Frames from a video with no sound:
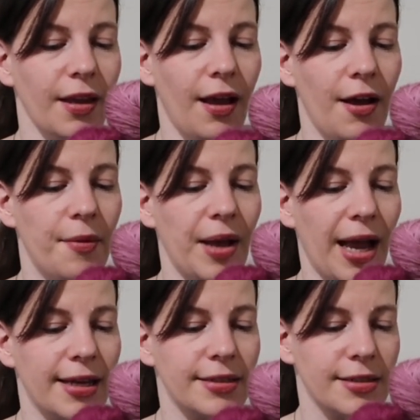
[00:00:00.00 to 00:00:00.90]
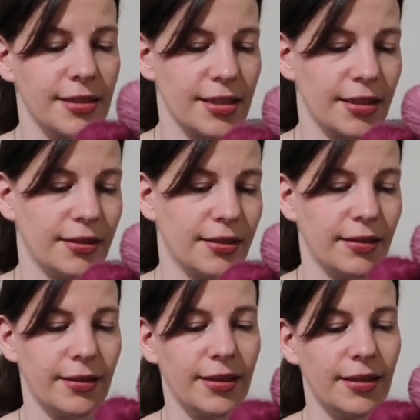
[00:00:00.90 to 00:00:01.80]
And
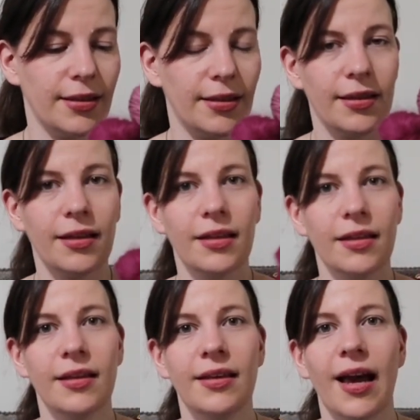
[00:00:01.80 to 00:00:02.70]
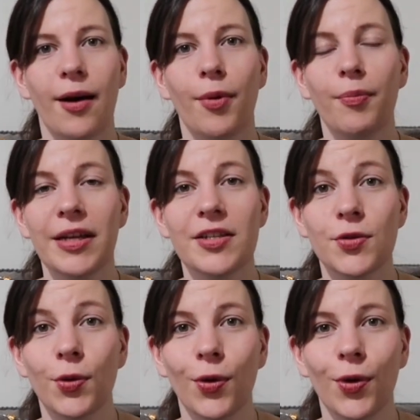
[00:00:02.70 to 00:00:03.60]
yeah, when we
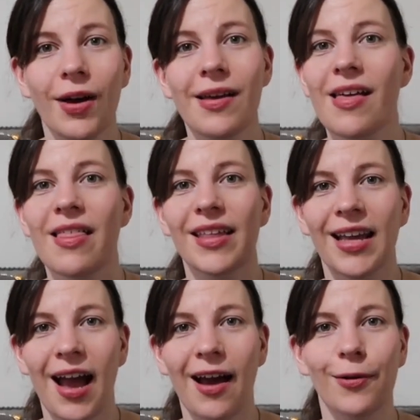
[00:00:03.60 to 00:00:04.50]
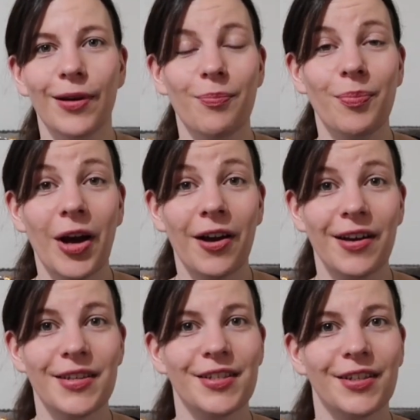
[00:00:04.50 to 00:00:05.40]
saw the cowl in
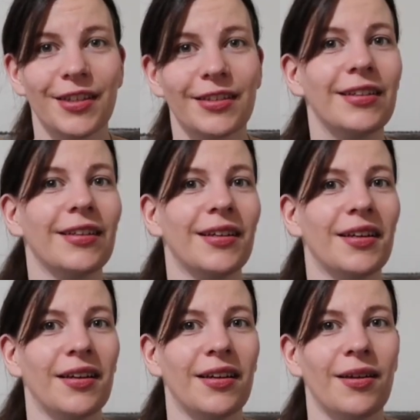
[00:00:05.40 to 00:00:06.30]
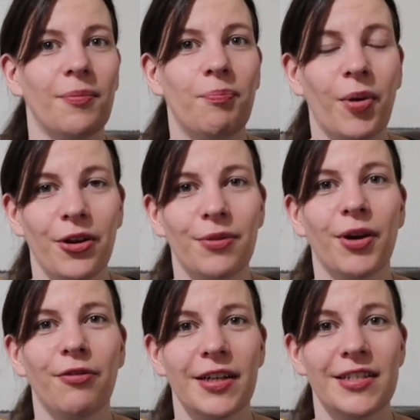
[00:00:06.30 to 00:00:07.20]
person, both
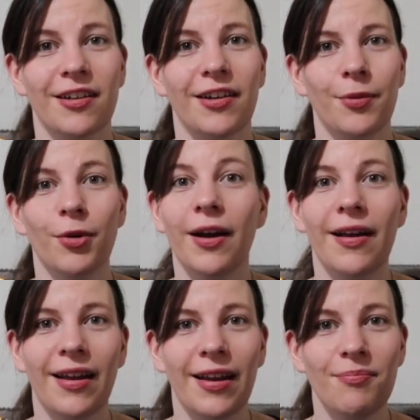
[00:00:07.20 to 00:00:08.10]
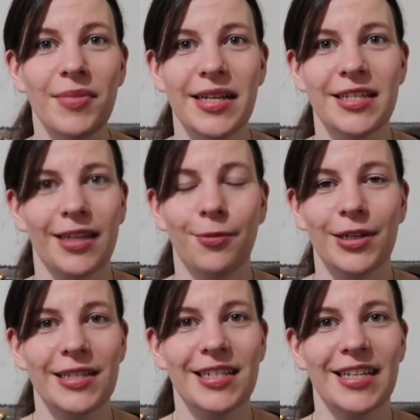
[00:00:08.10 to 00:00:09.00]
my friend and I were immediately
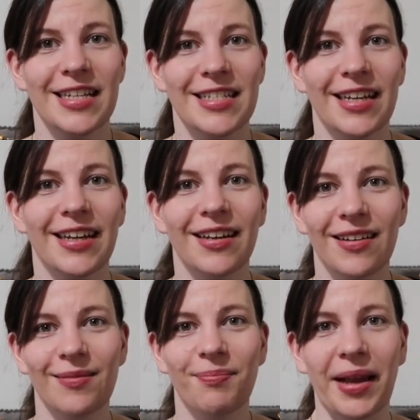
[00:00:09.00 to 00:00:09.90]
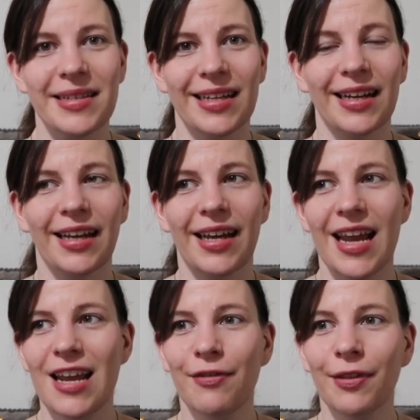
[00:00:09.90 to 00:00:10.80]
wanted to knit it, basically,
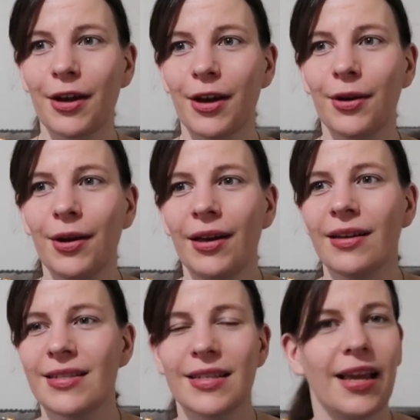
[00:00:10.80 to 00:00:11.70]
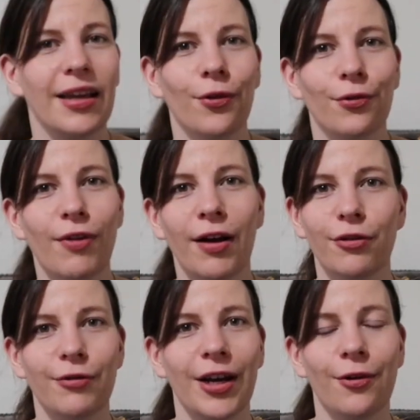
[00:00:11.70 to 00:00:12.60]
even though seeing it on
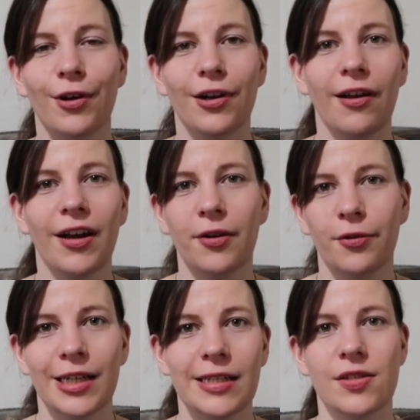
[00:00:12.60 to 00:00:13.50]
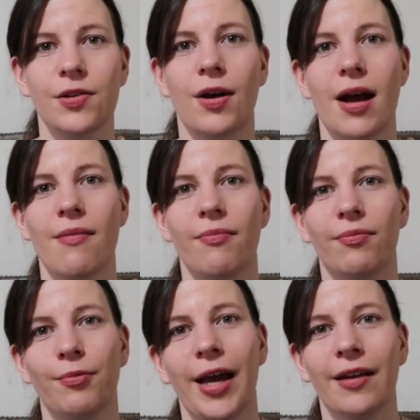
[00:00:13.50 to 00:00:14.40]
Ravelry or online or on Instagram,
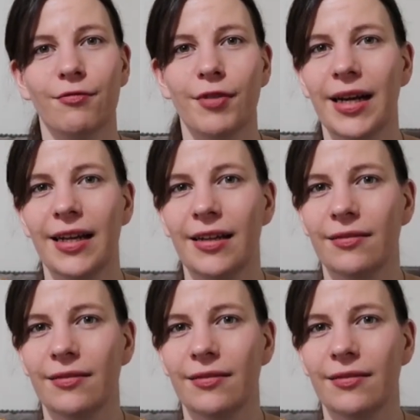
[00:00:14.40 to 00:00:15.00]
we hadn't really